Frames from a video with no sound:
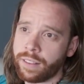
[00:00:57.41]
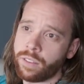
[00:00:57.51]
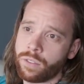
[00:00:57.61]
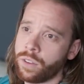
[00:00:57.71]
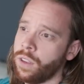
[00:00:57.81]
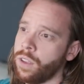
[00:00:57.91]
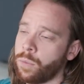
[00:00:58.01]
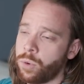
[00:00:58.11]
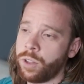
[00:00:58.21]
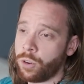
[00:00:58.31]
That's
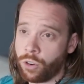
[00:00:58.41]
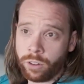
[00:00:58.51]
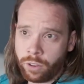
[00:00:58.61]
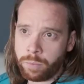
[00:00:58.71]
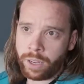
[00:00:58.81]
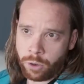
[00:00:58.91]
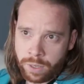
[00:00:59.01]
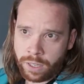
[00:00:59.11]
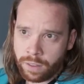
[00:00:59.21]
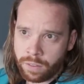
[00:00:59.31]
pretty much all done by
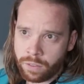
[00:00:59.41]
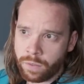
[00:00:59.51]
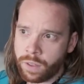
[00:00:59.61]
Kubernetes.